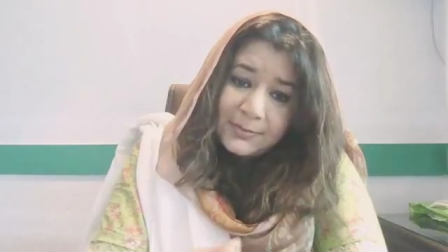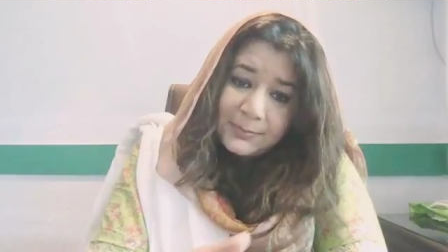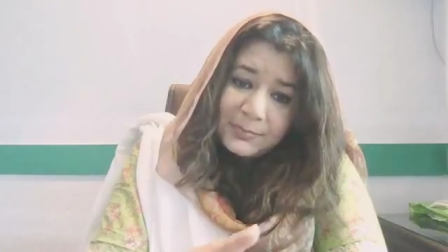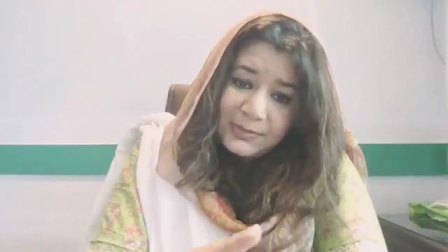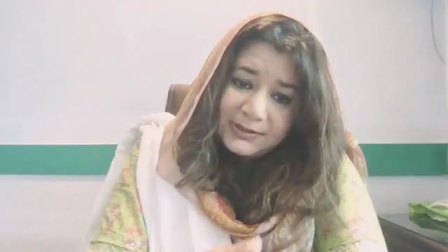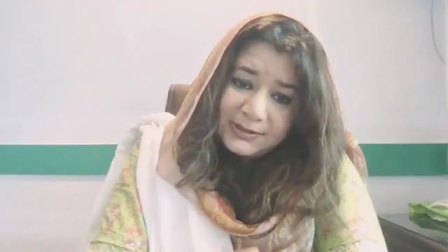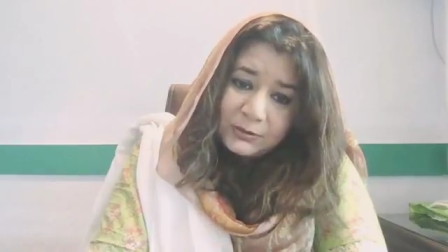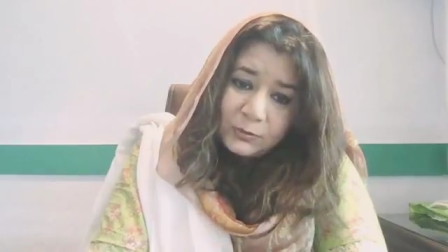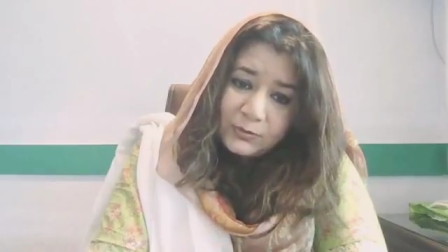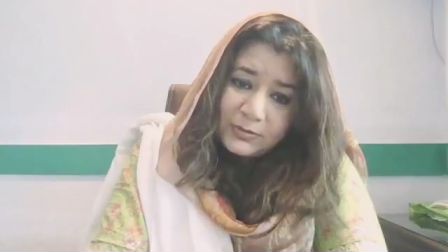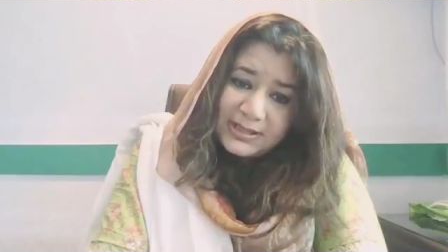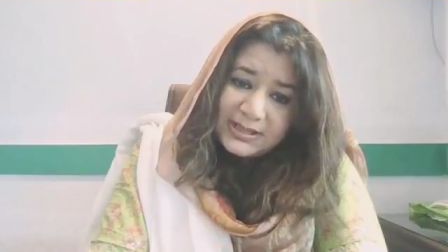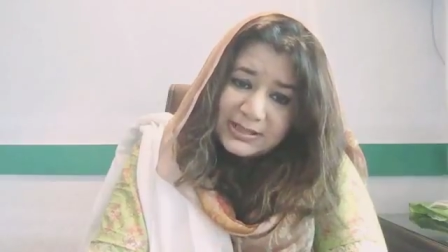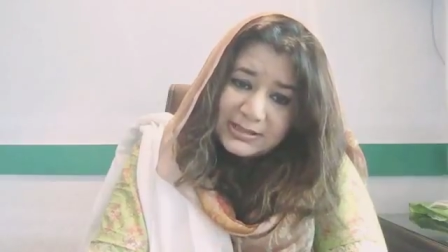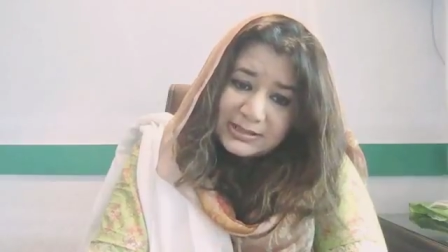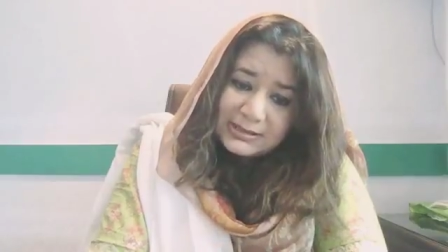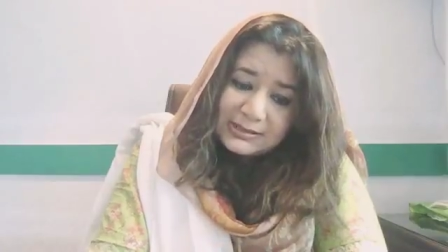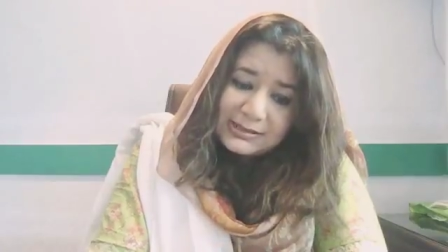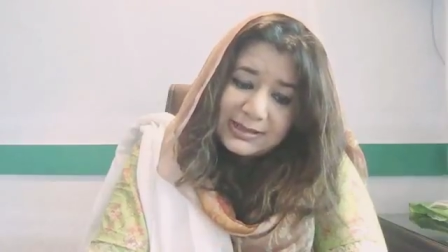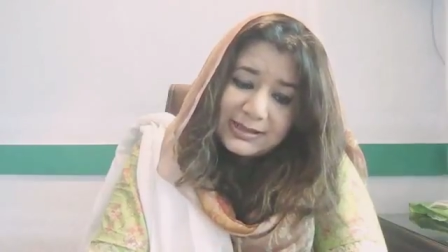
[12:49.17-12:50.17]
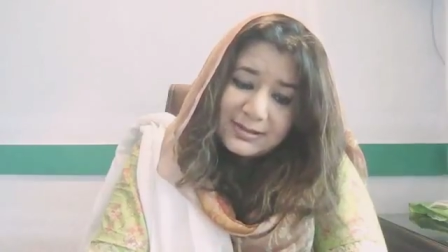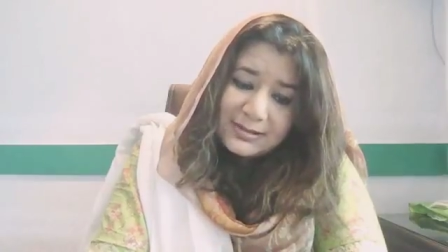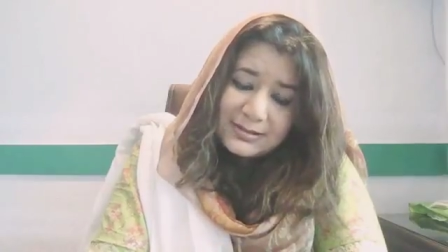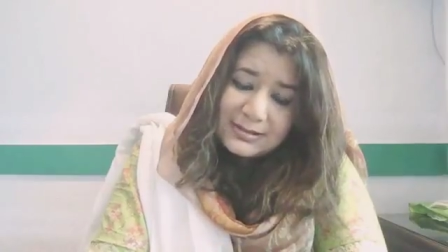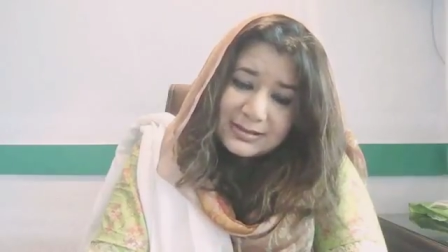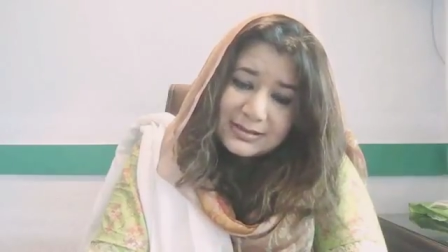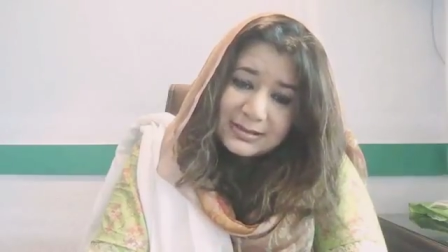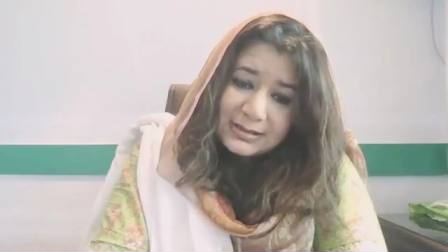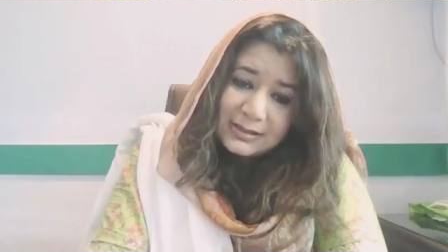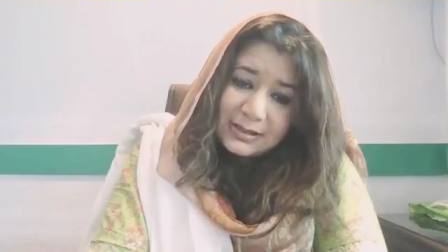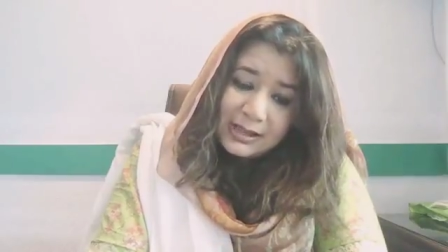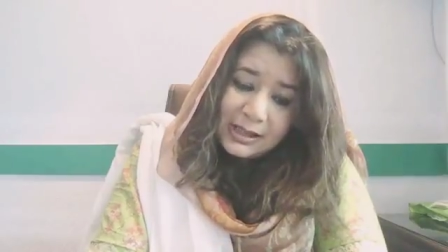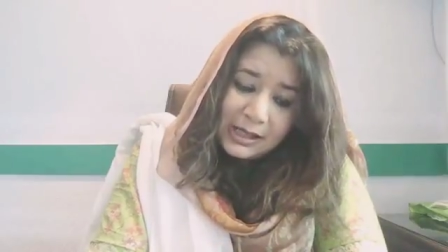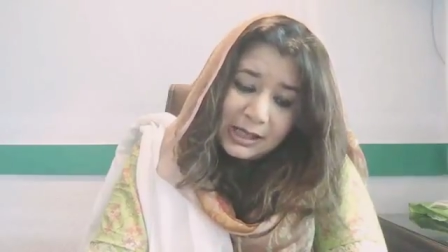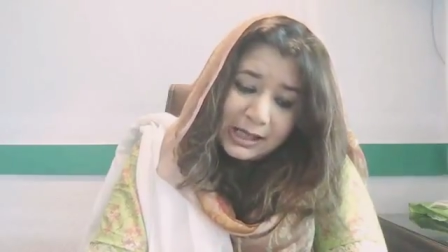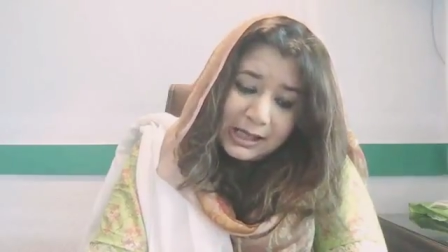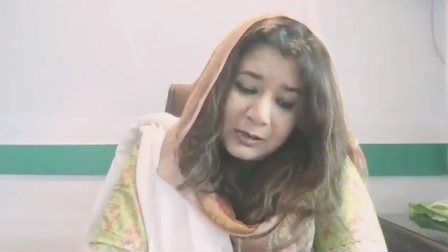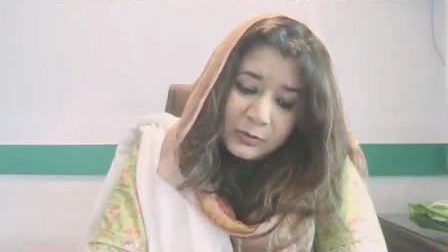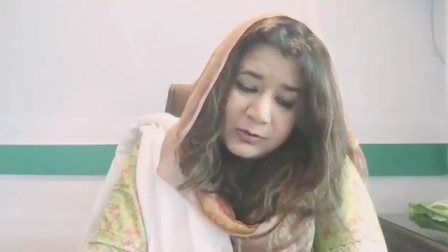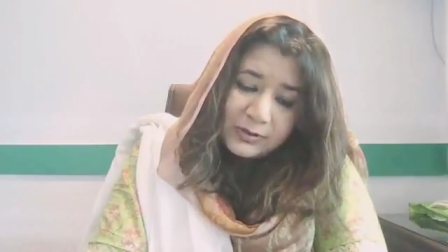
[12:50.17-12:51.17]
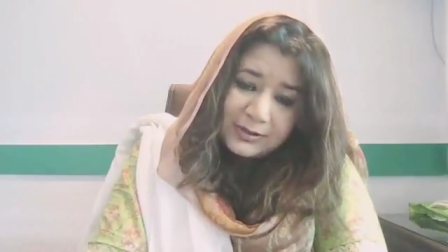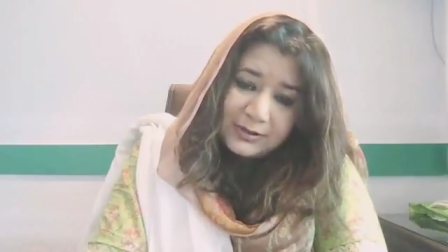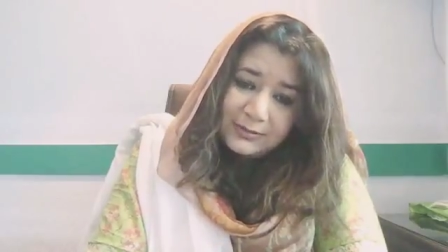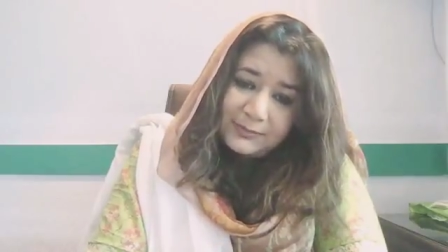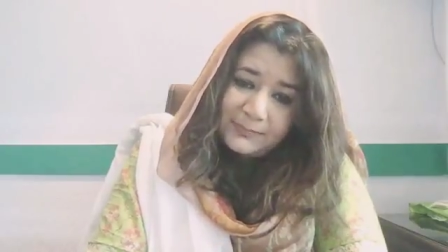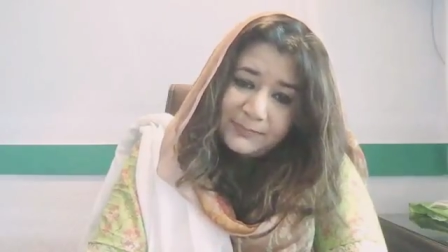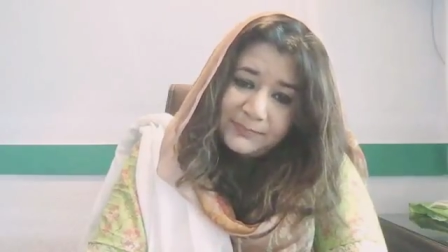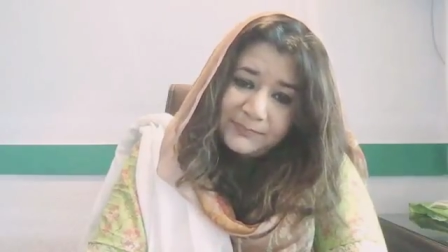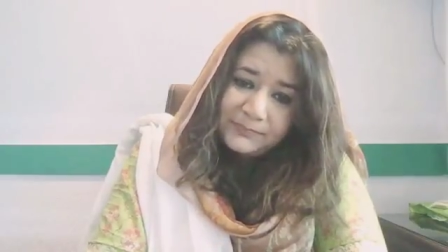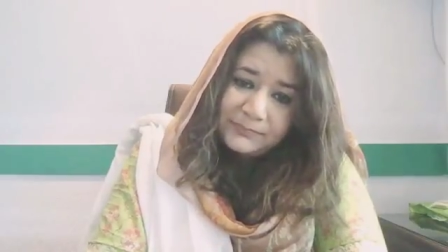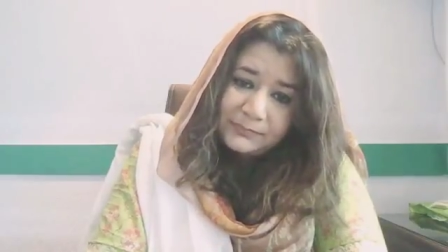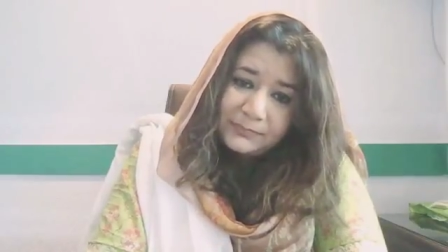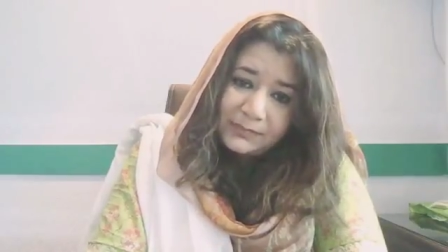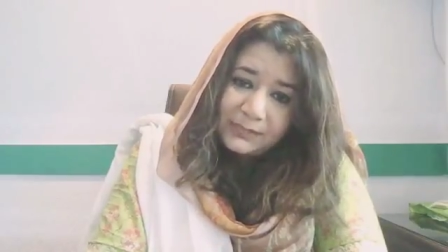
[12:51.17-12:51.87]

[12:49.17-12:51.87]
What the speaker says: But the question is, how come,